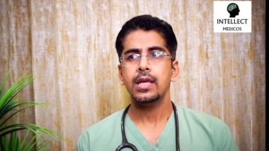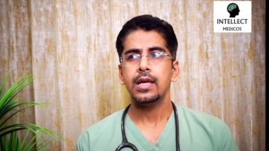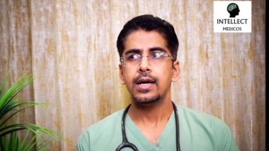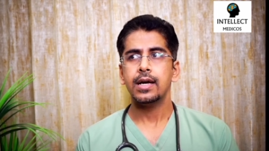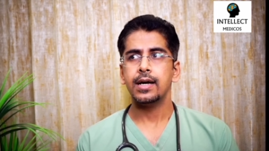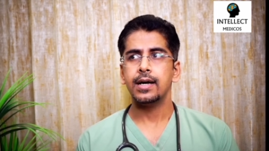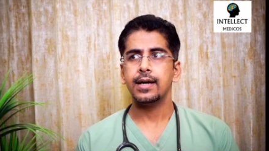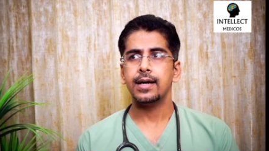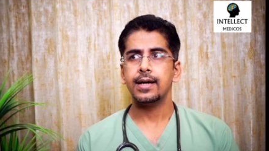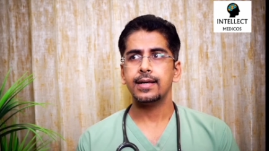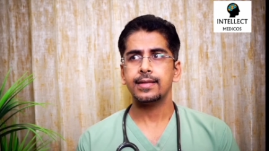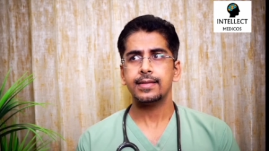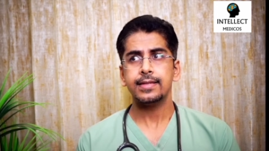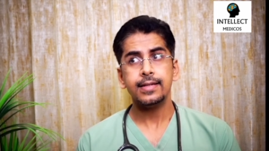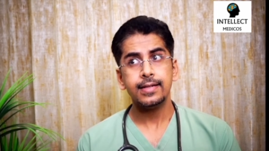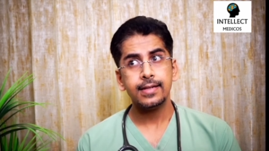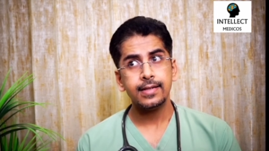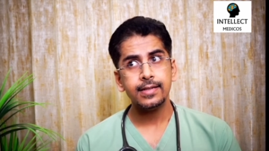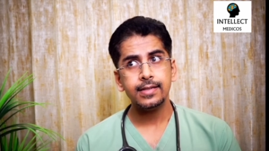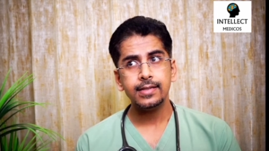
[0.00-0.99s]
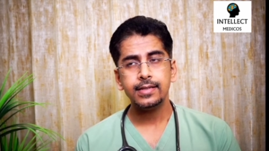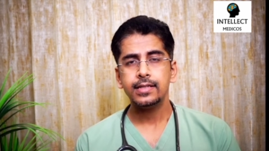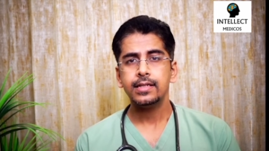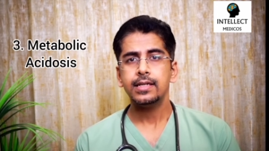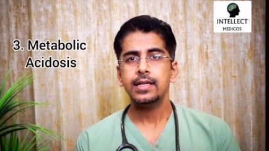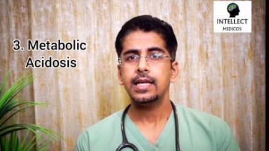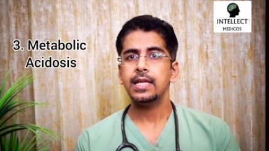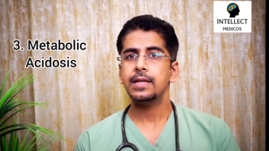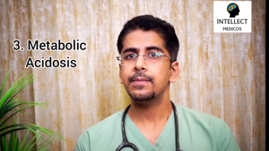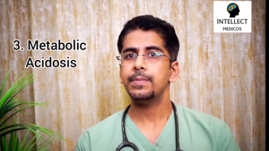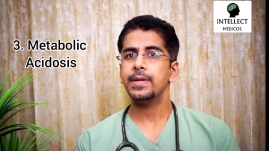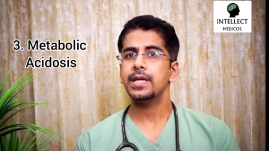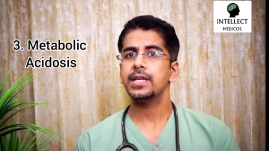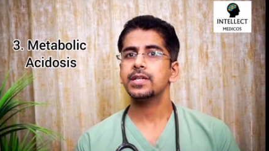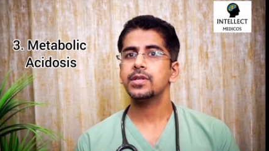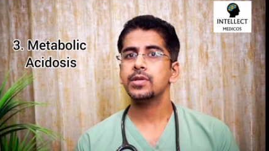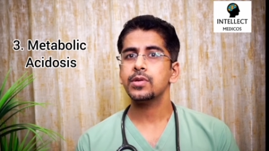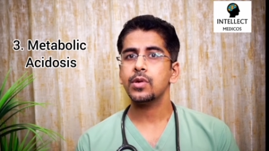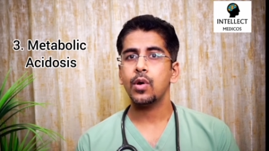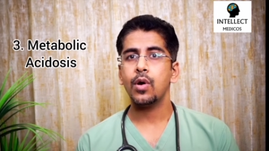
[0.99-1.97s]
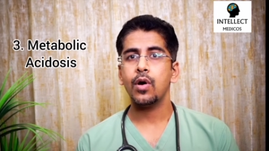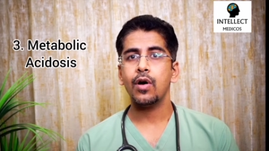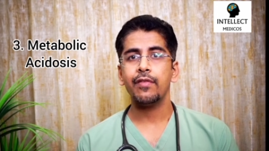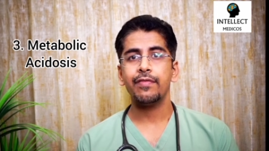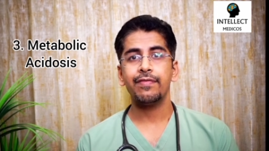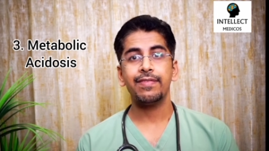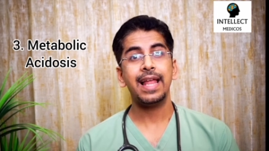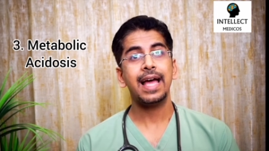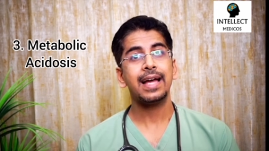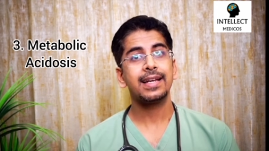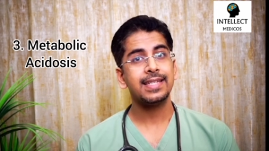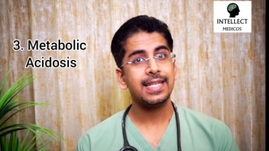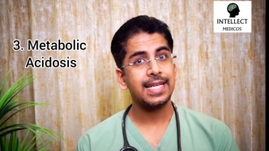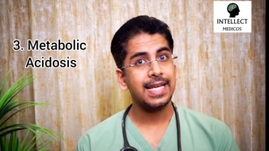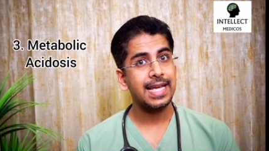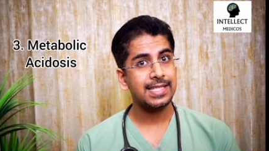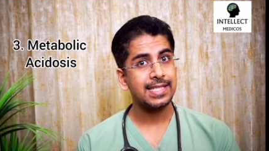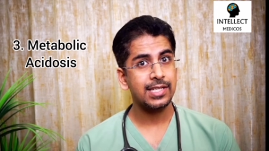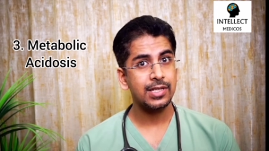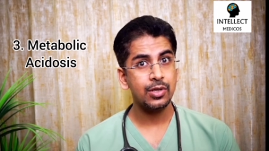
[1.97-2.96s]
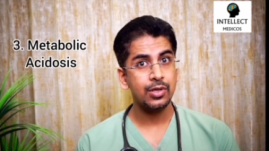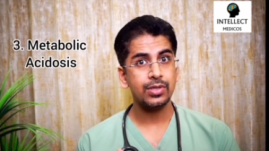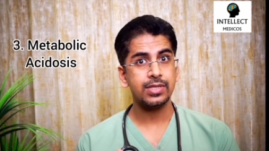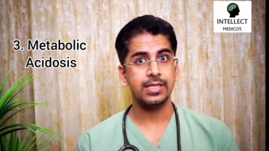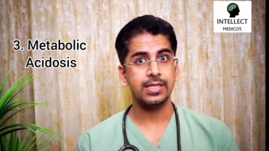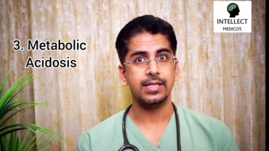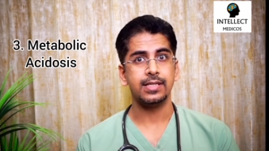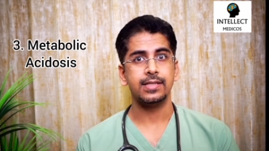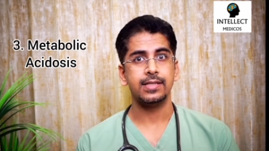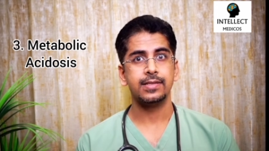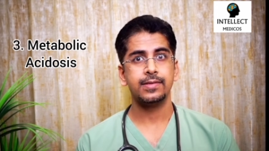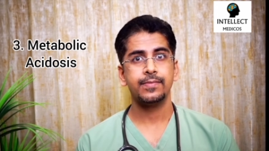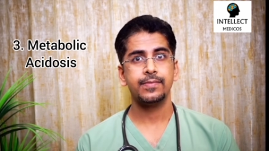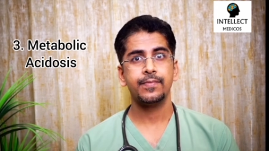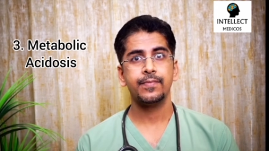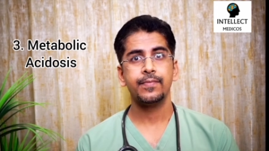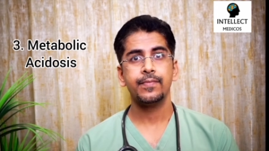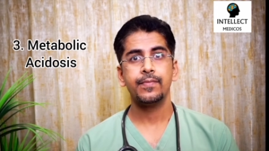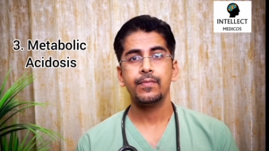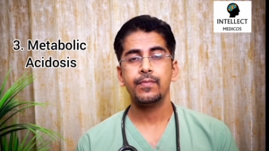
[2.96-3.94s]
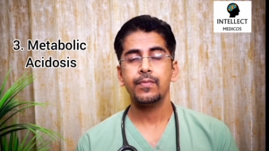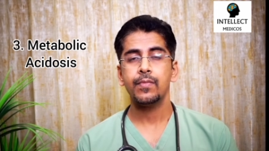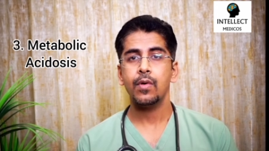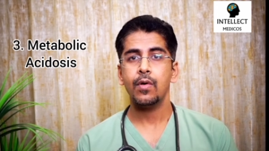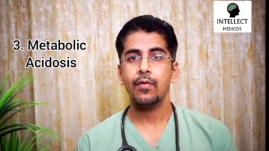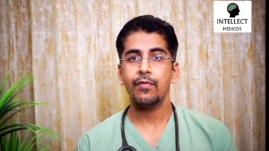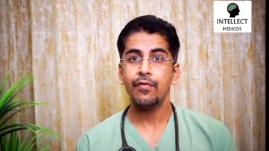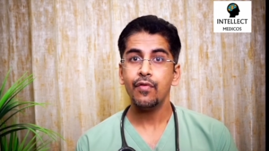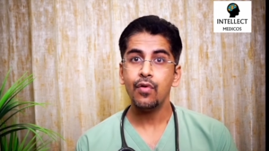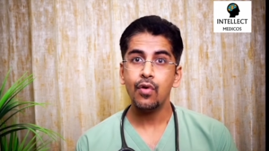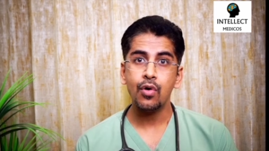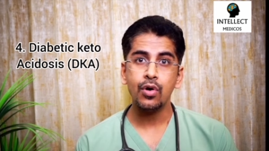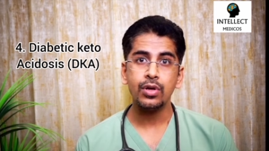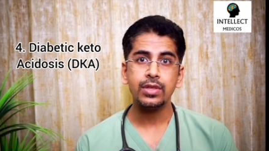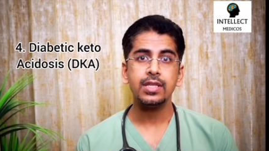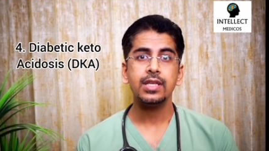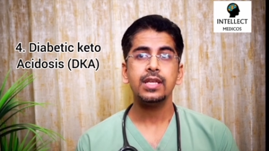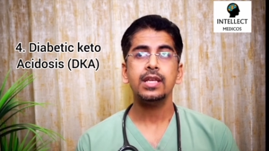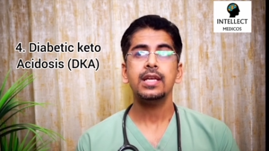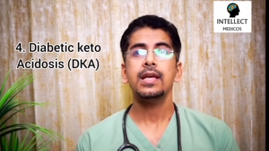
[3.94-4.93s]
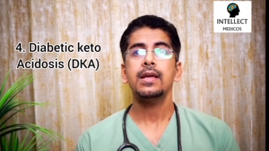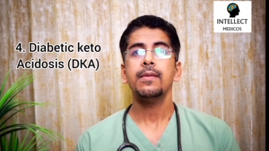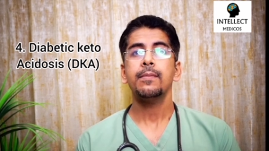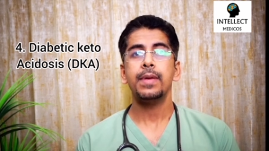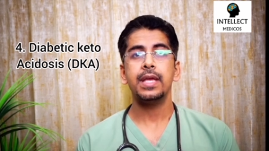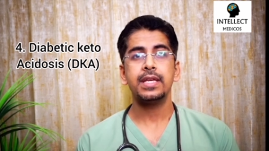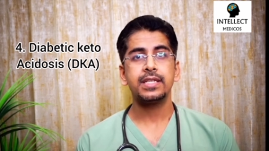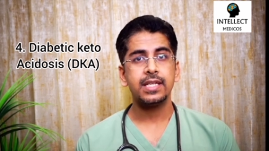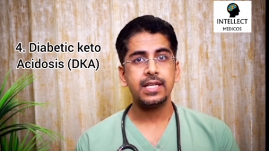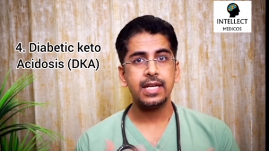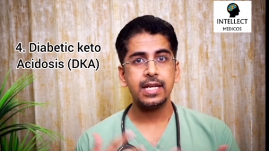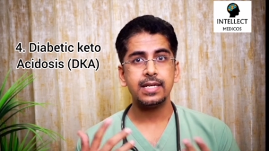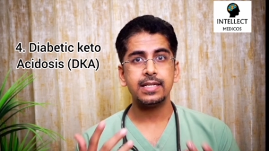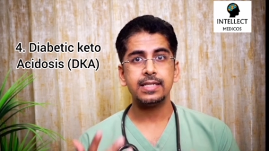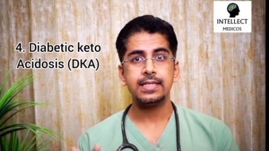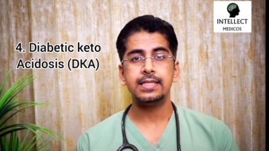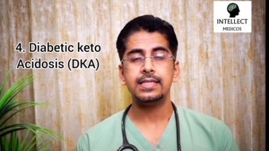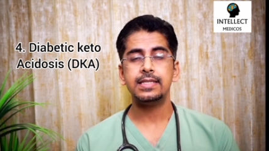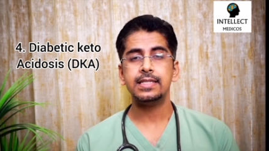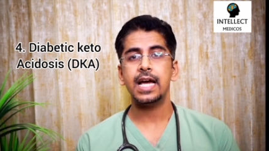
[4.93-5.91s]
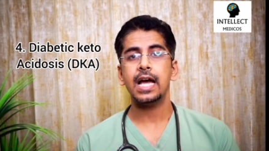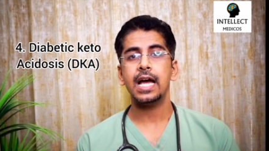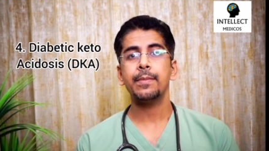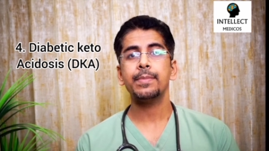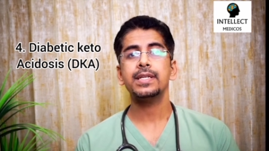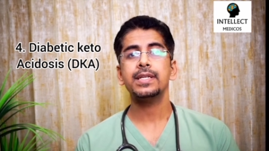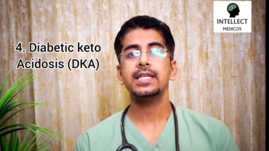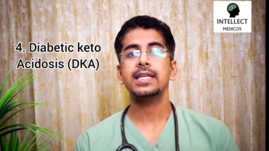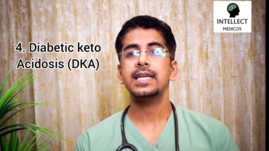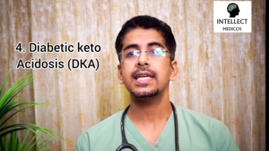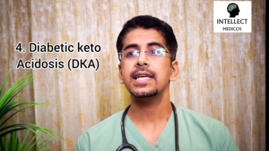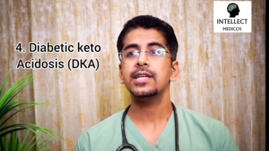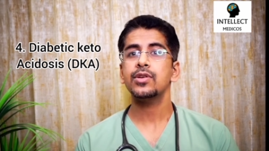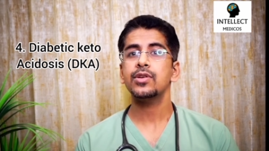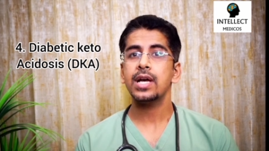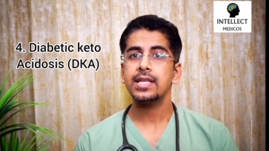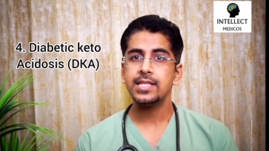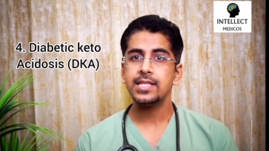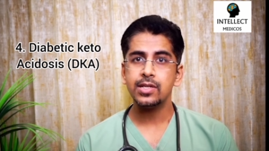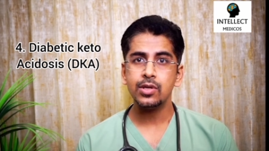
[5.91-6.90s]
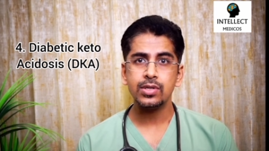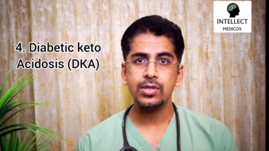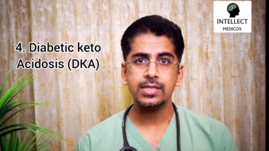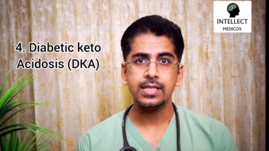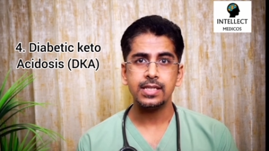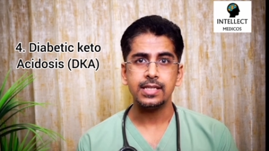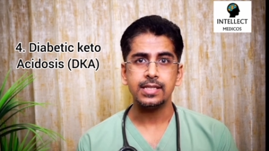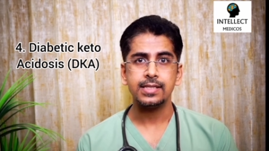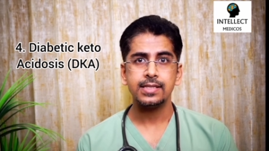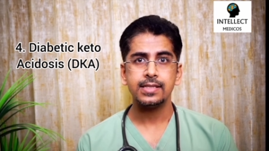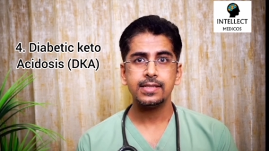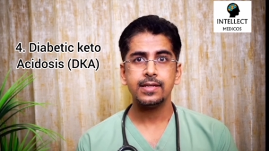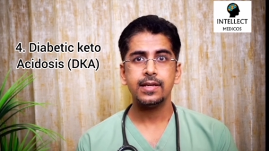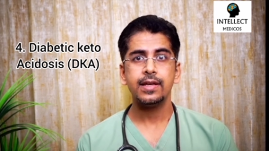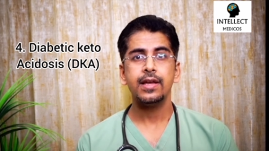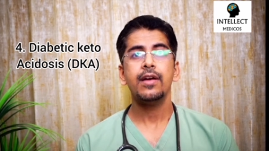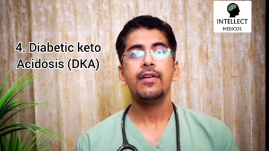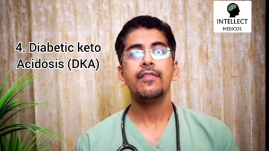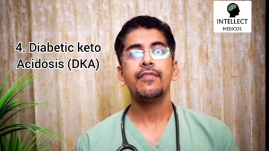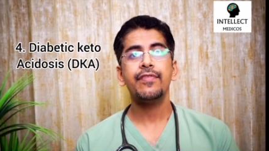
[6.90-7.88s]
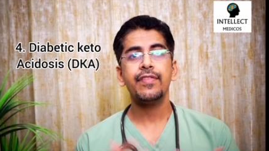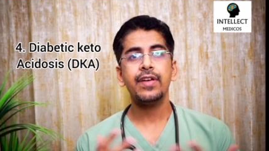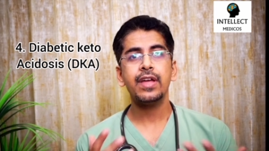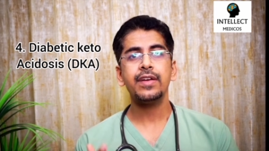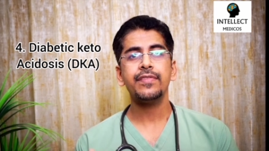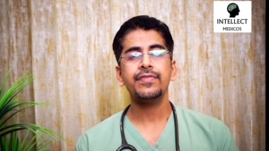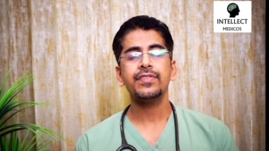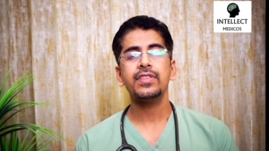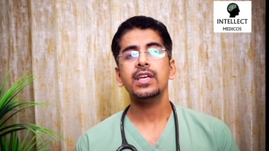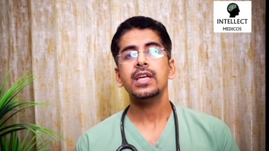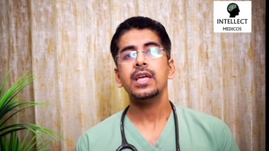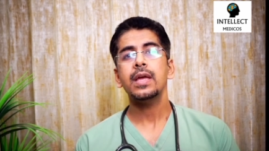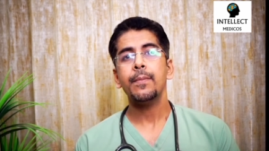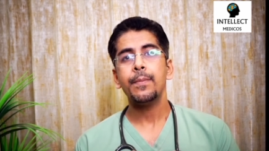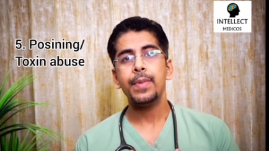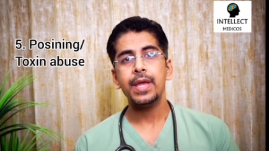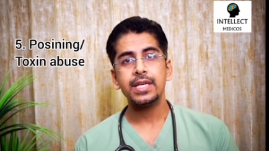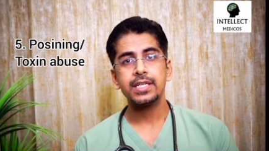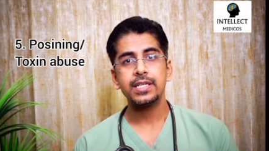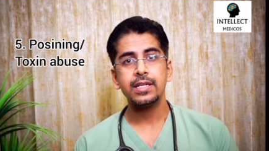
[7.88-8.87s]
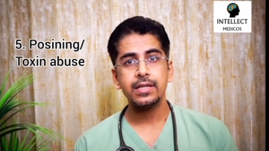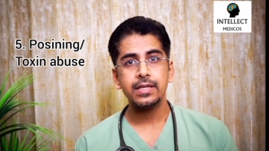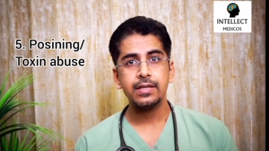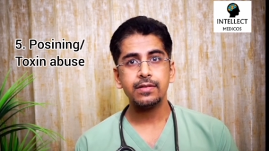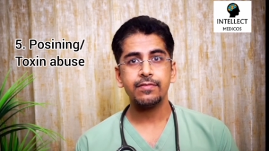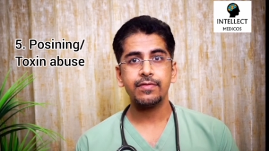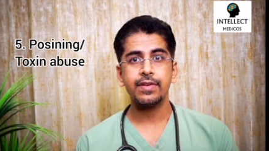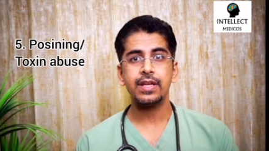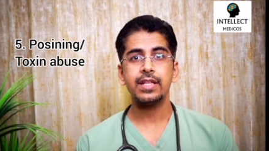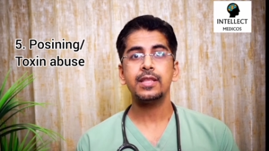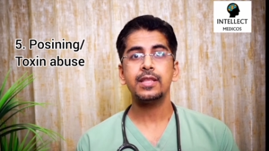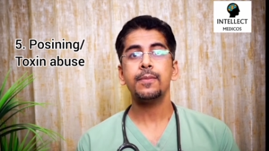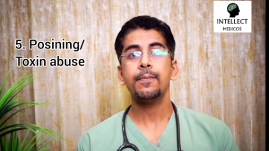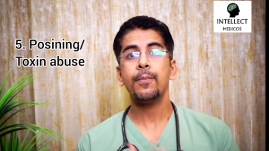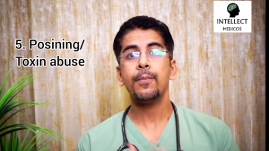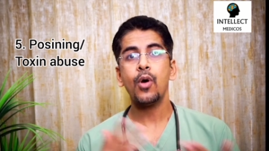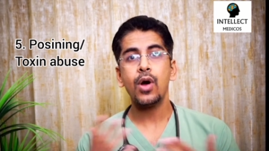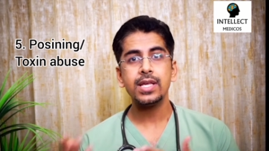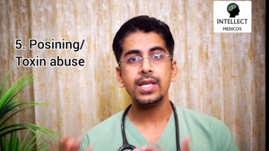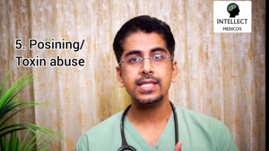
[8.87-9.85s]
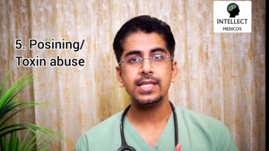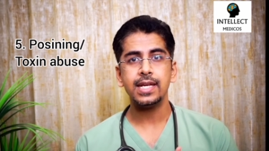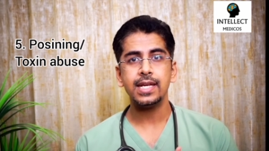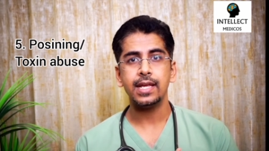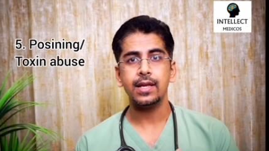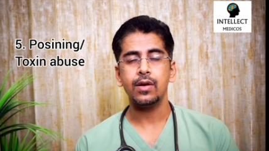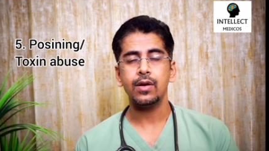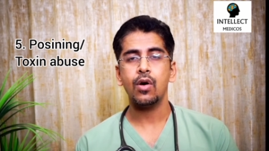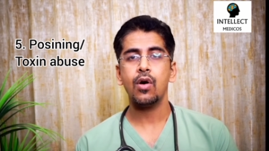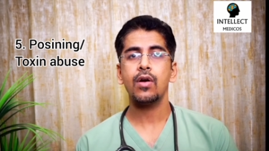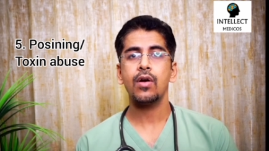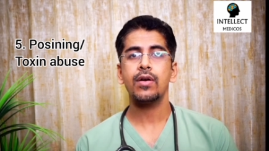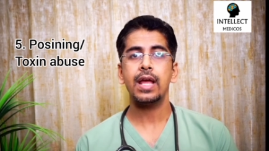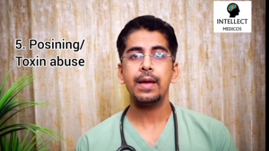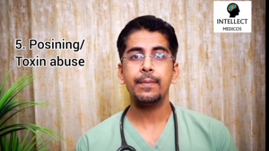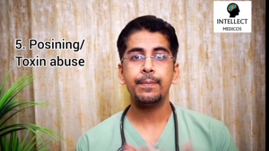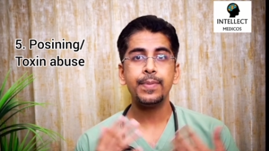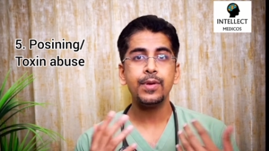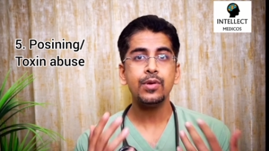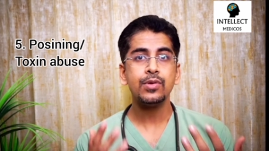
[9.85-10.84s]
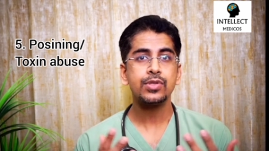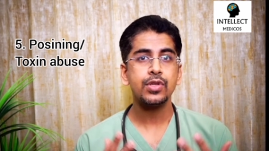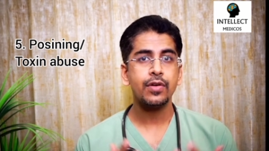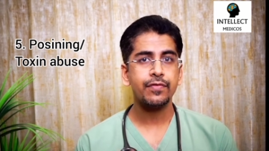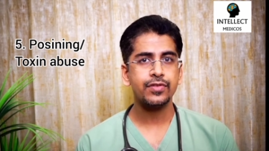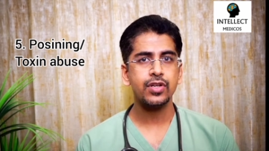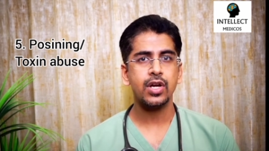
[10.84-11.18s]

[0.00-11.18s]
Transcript: Uh, third, in patient of lactic acidosis. Fourth, patient in diabetic ketoacidosis. Fifth, patient with poisoning or abuse of